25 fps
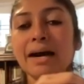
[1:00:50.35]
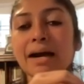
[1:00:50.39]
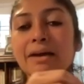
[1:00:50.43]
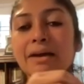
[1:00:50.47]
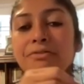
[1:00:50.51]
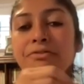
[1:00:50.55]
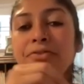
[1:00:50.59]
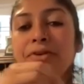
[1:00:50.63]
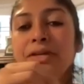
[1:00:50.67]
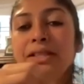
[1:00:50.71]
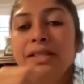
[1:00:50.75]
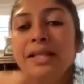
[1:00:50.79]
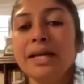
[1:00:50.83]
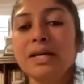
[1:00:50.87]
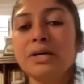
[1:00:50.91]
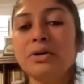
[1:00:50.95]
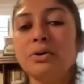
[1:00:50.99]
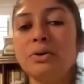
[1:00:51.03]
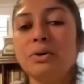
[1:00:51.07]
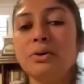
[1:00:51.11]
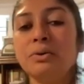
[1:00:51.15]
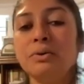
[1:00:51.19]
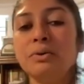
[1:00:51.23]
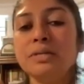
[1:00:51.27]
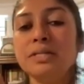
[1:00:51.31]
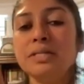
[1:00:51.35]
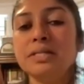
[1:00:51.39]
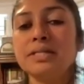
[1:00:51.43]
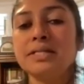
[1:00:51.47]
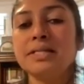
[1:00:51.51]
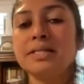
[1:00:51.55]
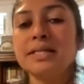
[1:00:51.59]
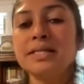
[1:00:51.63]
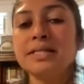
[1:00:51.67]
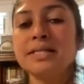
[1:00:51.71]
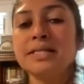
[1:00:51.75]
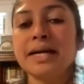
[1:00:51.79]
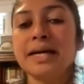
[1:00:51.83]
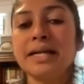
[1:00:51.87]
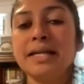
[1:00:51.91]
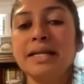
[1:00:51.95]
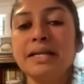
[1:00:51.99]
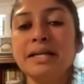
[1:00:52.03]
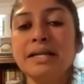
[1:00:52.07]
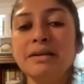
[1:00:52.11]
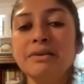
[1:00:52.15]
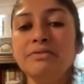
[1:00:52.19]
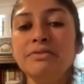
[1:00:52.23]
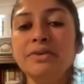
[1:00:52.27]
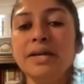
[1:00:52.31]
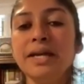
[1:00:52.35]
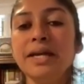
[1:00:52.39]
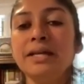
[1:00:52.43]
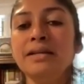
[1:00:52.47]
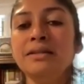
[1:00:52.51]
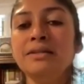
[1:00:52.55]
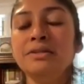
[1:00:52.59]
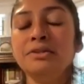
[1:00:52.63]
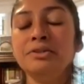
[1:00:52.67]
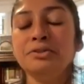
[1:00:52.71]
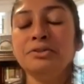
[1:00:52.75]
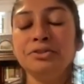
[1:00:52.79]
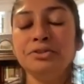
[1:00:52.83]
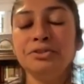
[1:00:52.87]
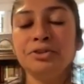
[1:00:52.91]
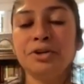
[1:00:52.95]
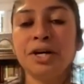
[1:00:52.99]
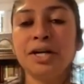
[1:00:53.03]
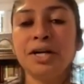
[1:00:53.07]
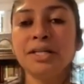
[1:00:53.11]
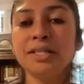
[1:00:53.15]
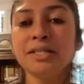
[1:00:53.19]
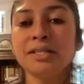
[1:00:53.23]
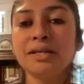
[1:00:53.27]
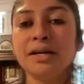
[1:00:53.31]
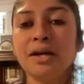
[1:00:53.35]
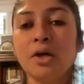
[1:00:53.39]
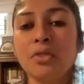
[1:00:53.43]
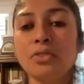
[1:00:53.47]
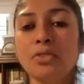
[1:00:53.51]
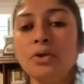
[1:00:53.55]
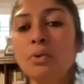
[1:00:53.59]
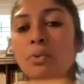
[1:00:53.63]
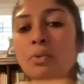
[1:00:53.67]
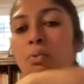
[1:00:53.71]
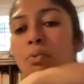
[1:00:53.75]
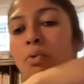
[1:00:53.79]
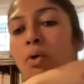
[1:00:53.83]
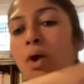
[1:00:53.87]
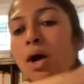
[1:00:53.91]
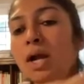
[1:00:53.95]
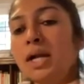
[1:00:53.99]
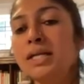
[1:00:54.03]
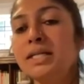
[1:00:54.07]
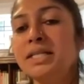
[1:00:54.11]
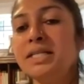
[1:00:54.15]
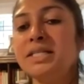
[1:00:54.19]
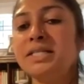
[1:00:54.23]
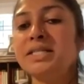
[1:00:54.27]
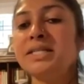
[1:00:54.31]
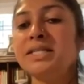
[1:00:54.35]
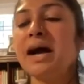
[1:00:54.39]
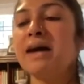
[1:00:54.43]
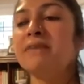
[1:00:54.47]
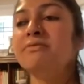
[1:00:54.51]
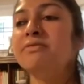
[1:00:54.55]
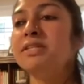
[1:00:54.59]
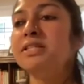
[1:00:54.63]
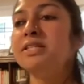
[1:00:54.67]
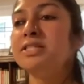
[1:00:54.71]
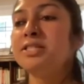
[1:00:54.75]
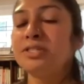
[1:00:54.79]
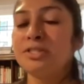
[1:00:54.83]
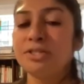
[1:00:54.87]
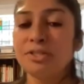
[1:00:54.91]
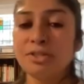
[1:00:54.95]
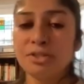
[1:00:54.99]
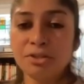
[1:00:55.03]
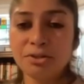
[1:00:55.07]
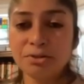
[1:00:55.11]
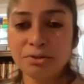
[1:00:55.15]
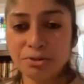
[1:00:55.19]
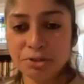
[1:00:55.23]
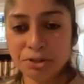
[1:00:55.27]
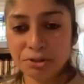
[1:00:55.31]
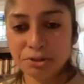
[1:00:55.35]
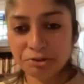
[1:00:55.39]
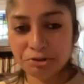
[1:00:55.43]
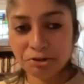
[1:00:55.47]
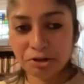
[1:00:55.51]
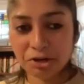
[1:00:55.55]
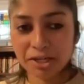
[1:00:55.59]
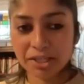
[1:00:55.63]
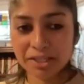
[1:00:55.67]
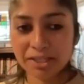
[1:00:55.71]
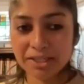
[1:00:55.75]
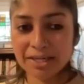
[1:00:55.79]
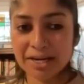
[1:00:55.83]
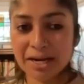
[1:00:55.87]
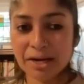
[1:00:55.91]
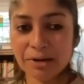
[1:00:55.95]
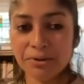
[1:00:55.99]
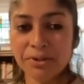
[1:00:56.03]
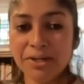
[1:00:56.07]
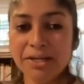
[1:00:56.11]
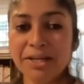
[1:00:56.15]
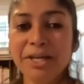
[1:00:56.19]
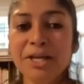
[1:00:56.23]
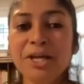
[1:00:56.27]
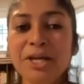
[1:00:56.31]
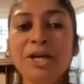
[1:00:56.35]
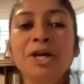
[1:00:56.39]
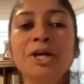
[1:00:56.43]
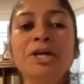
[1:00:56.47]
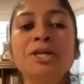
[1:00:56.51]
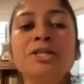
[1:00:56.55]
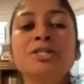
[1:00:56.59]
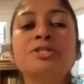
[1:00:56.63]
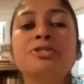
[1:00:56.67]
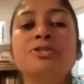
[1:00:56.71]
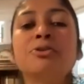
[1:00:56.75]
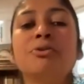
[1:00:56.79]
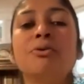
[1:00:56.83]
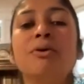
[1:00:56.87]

I feel like since I live in New York, the world travels through New York.